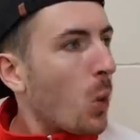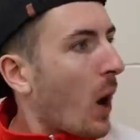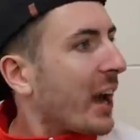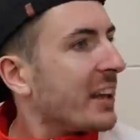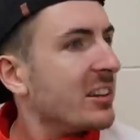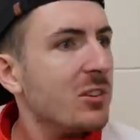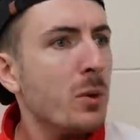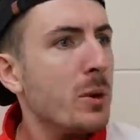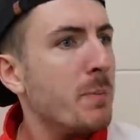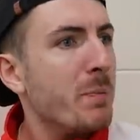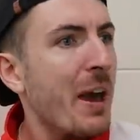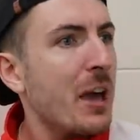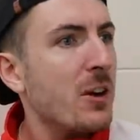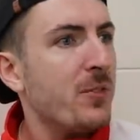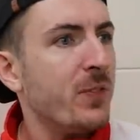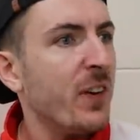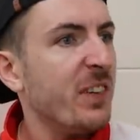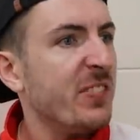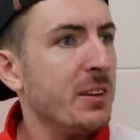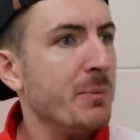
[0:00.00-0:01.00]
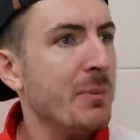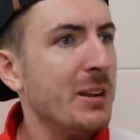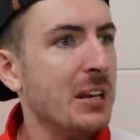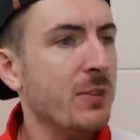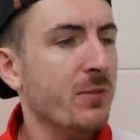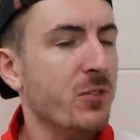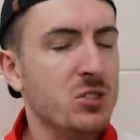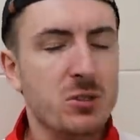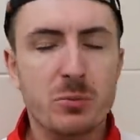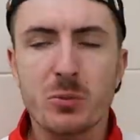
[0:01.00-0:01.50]
Why do we pay 50
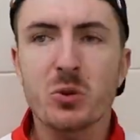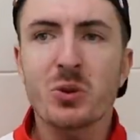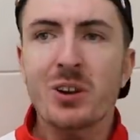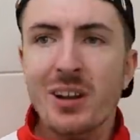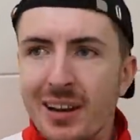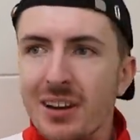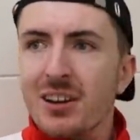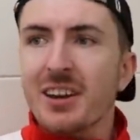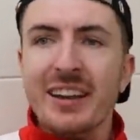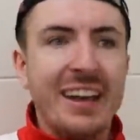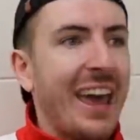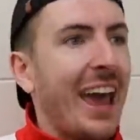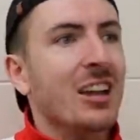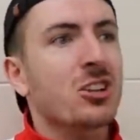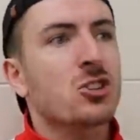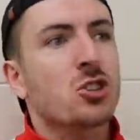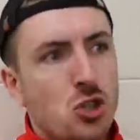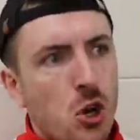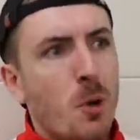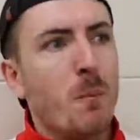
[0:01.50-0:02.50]
million for someone who clearly can't